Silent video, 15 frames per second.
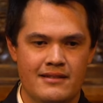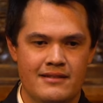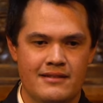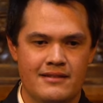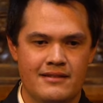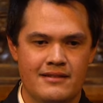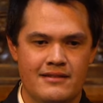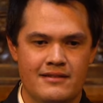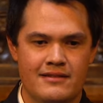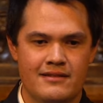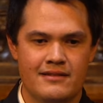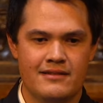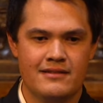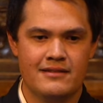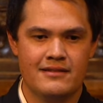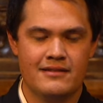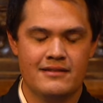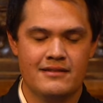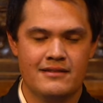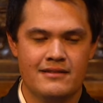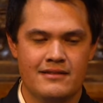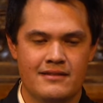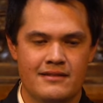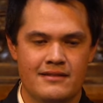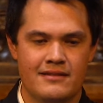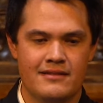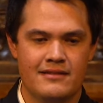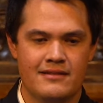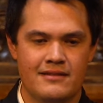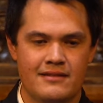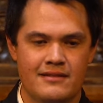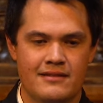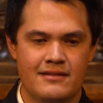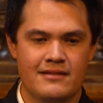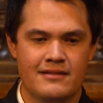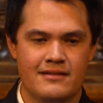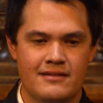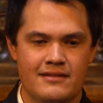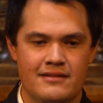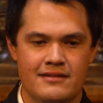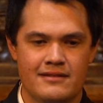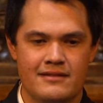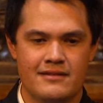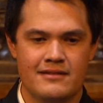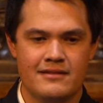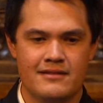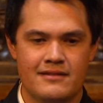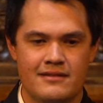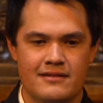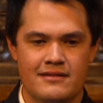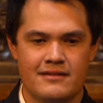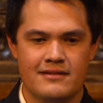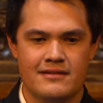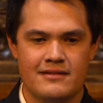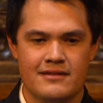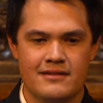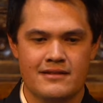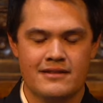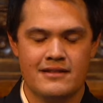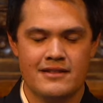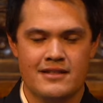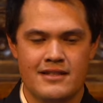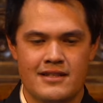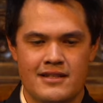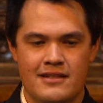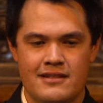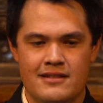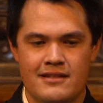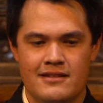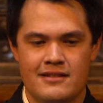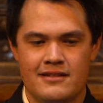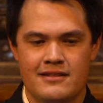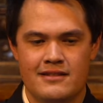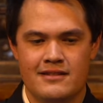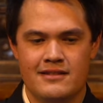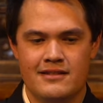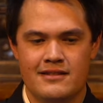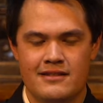(silence)